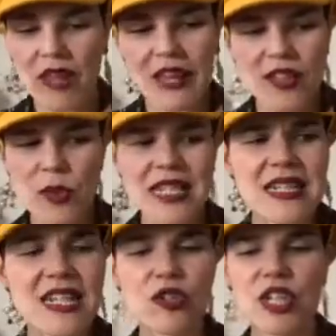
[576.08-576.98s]
This one
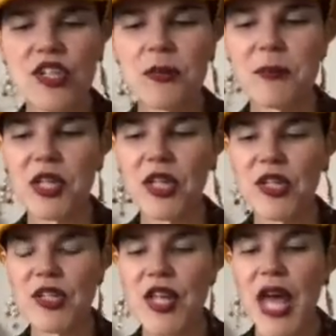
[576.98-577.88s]
sounded interesting to me
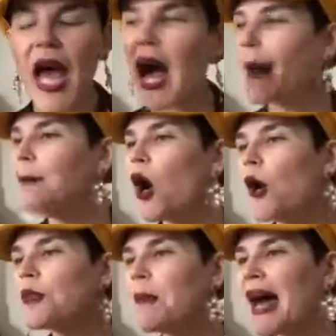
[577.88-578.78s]
because
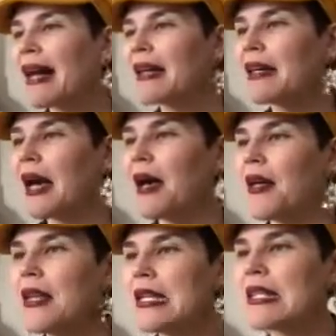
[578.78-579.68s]
on the back,
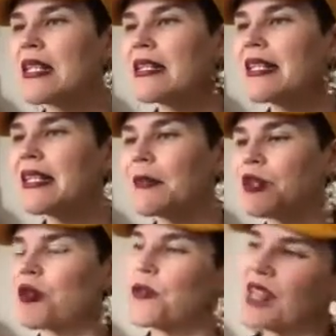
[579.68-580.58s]
it's leading up
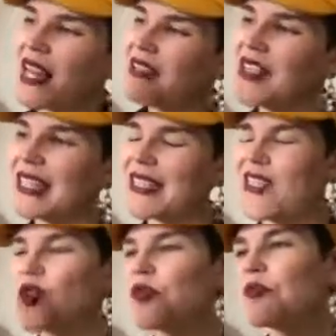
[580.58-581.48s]
to Christmas. I kind of like the
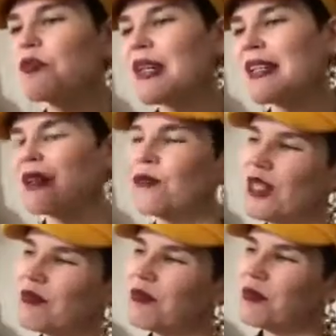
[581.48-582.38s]
sort of bleak,
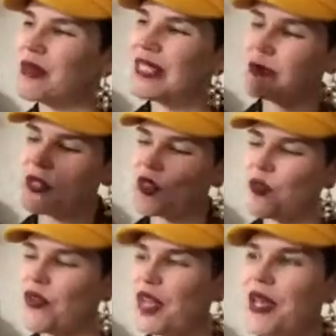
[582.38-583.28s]
well, not bleak, but the
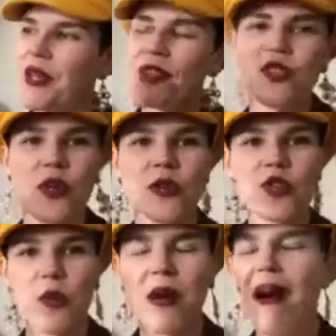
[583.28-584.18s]
sort of
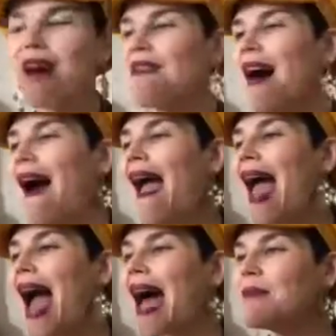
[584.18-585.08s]
snowstorm cover.
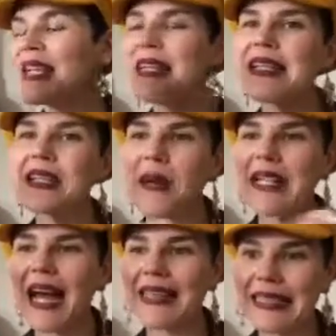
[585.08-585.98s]
And basically it's
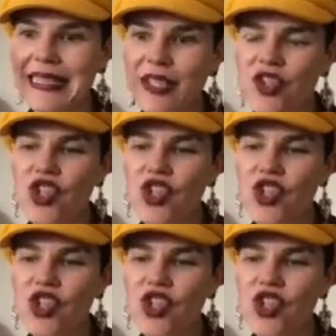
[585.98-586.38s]
about Eileen.